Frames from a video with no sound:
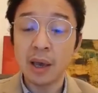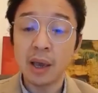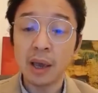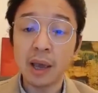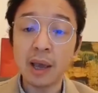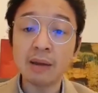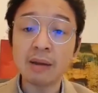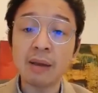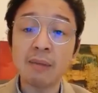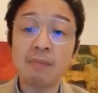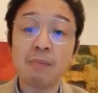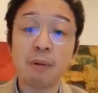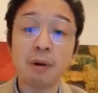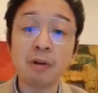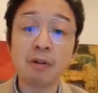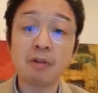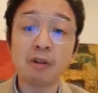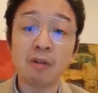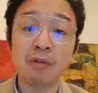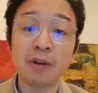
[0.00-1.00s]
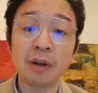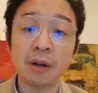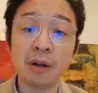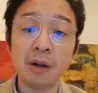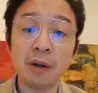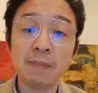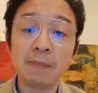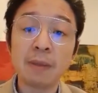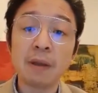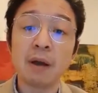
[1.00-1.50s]
and a board
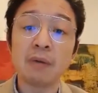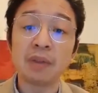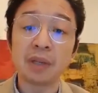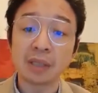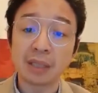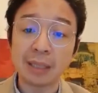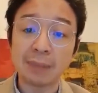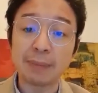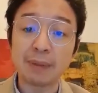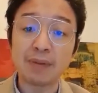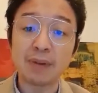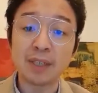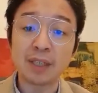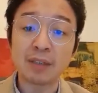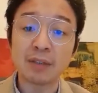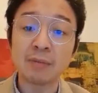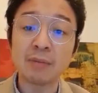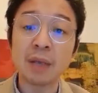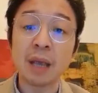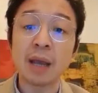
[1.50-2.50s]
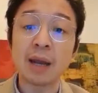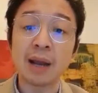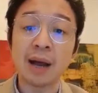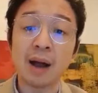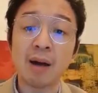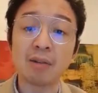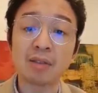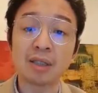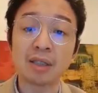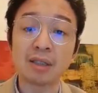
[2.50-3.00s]
governor of the Subdivision and
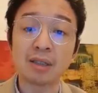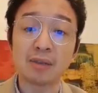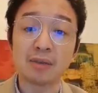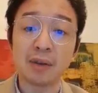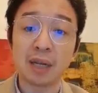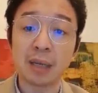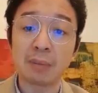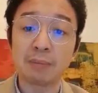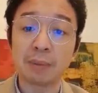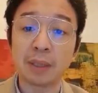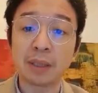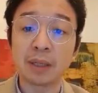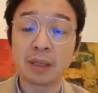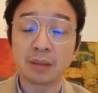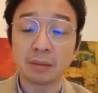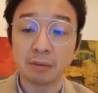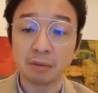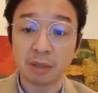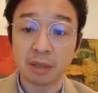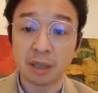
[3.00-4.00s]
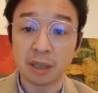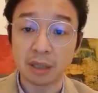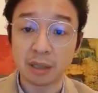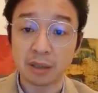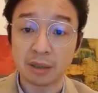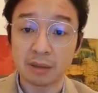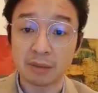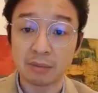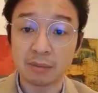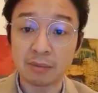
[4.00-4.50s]
Housing Developers
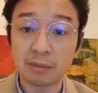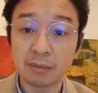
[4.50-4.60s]
Association.